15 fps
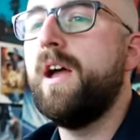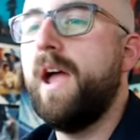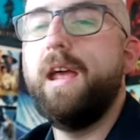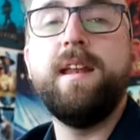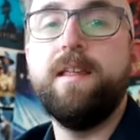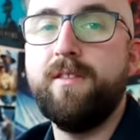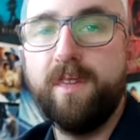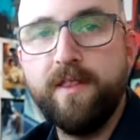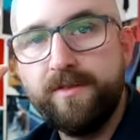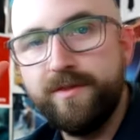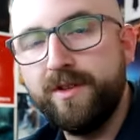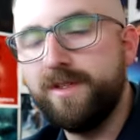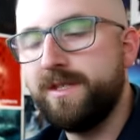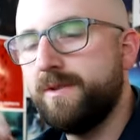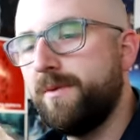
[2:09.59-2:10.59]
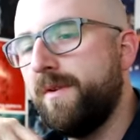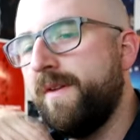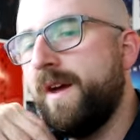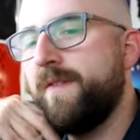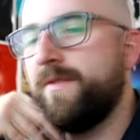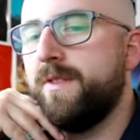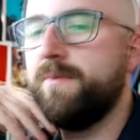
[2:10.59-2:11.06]
any of the other villains that we've
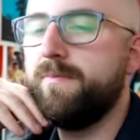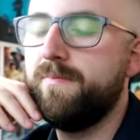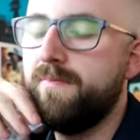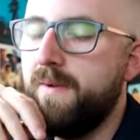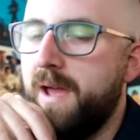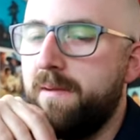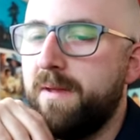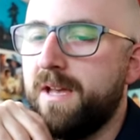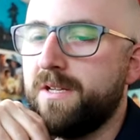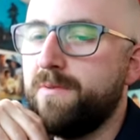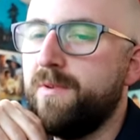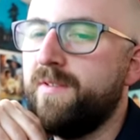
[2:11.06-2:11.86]
had from the Mad Max